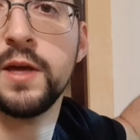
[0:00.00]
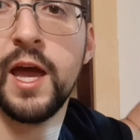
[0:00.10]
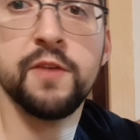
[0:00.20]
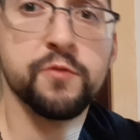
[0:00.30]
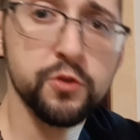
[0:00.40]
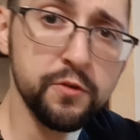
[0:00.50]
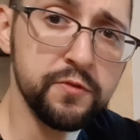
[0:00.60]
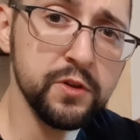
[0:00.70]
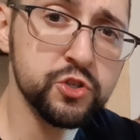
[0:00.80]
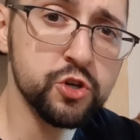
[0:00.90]
And for the
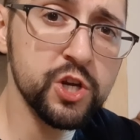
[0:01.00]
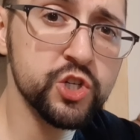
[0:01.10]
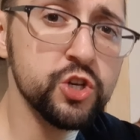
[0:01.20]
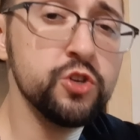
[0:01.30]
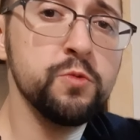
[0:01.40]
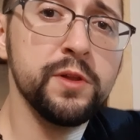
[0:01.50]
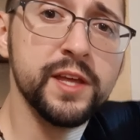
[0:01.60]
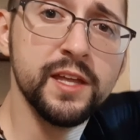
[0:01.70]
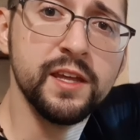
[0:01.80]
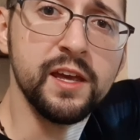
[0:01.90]
filtration, you will
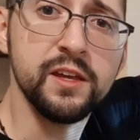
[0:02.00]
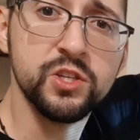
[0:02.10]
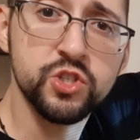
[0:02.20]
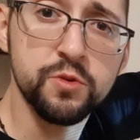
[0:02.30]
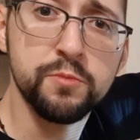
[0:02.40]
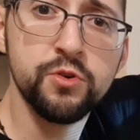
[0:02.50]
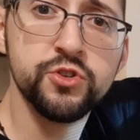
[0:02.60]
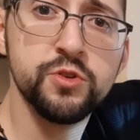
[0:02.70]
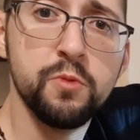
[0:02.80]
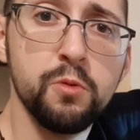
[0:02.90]
get a
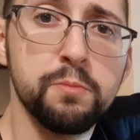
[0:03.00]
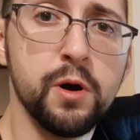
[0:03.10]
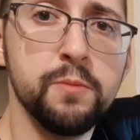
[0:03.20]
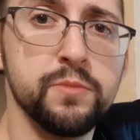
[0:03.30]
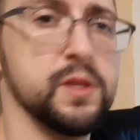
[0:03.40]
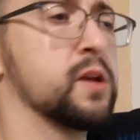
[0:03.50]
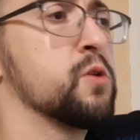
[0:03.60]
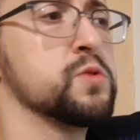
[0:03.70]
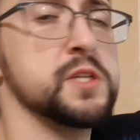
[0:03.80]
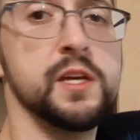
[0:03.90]
submersible pump that
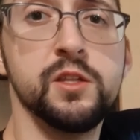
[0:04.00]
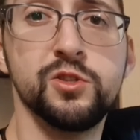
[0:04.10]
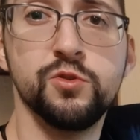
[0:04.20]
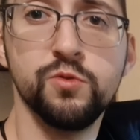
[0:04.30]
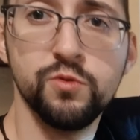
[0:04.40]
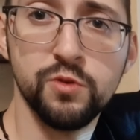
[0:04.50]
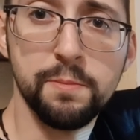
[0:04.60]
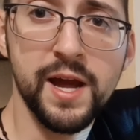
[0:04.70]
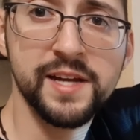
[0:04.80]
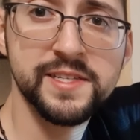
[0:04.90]
goes into the
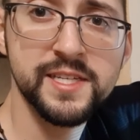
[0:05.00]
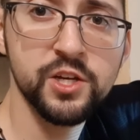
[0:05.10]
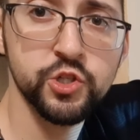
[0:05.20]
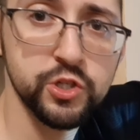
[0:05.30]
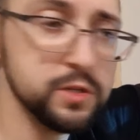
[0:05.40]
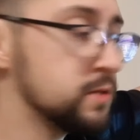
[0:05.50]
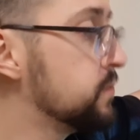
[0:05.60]
back section.